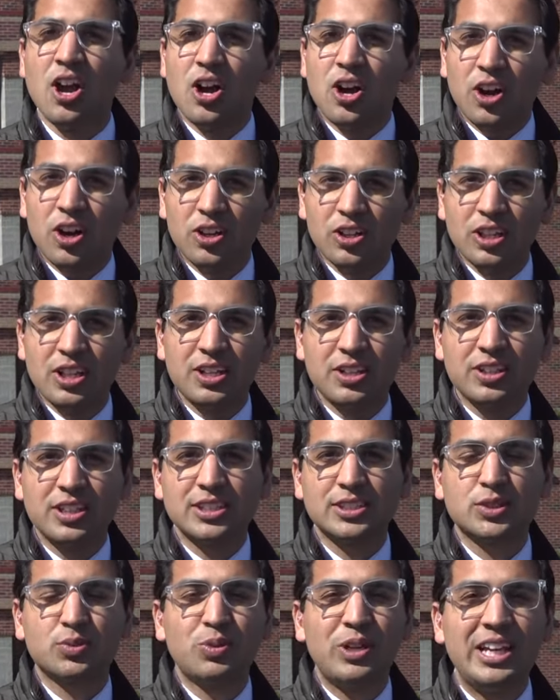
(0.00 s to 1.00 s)
Earlier
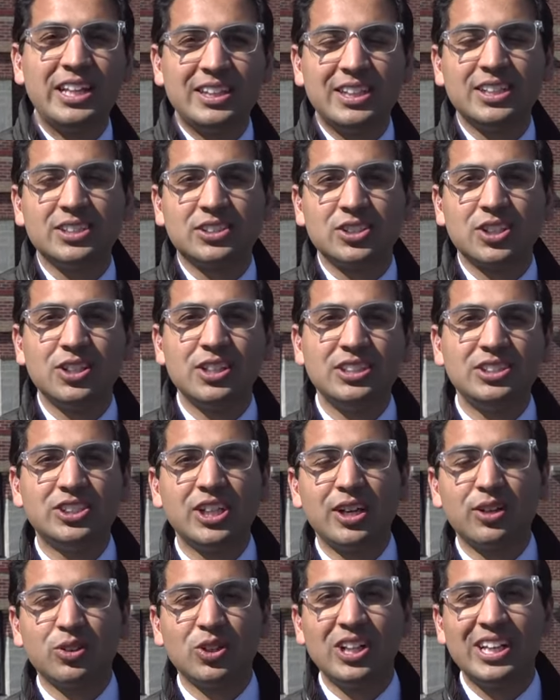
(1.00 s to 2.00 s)
this week, the Attorney
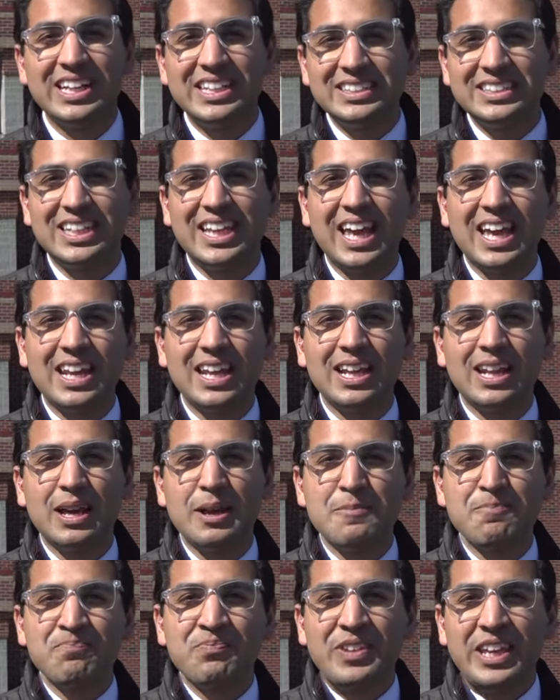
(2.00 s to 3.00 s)
General indicated
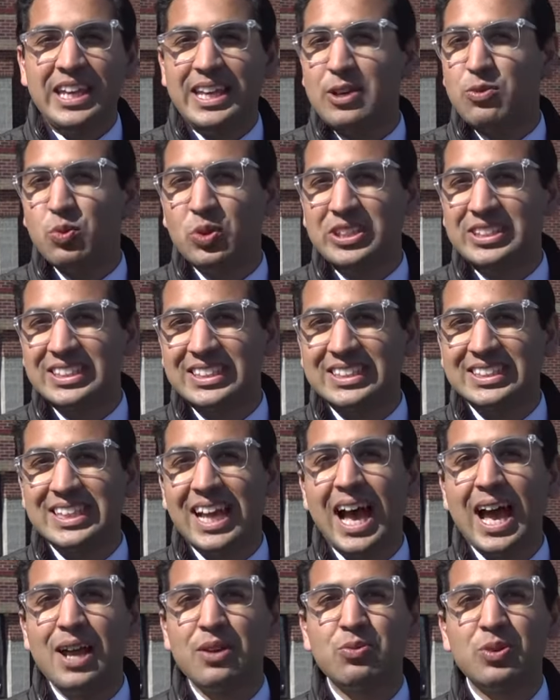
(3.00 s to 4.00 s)
he would
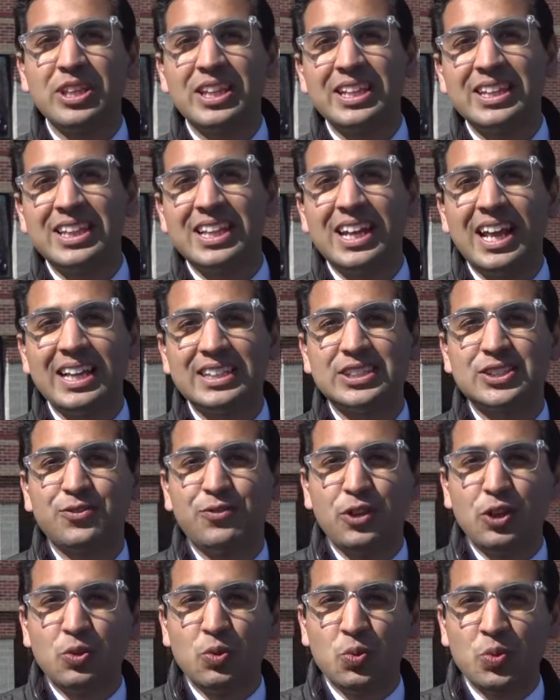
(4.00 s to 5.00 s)
decide within the next
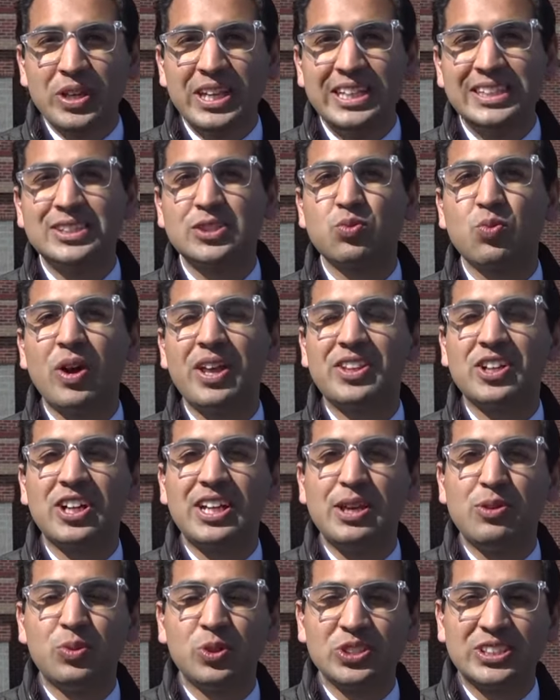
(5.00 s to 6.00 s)
few weeks whether
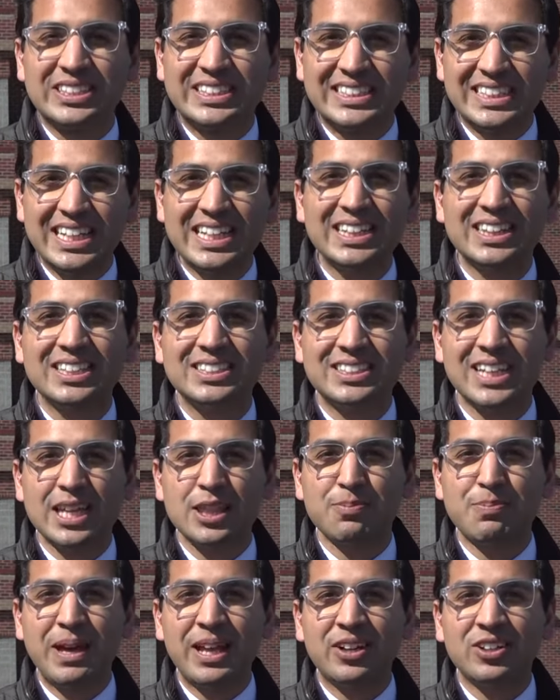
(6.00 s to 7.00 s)
he will seek the
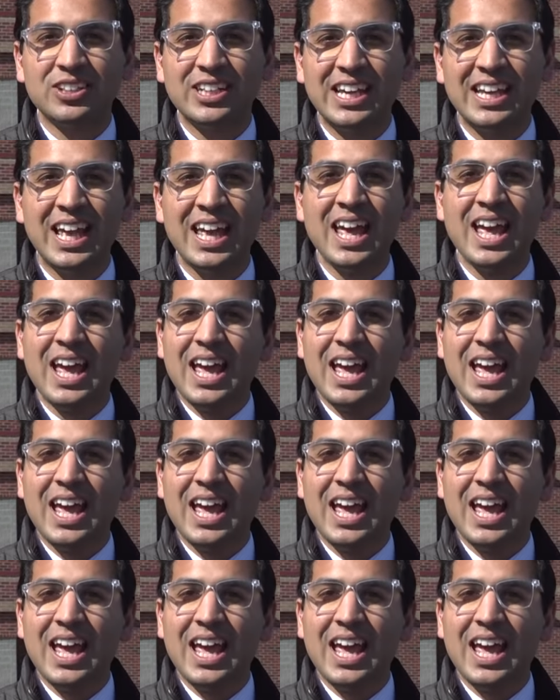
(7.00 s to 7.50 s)
death penalty.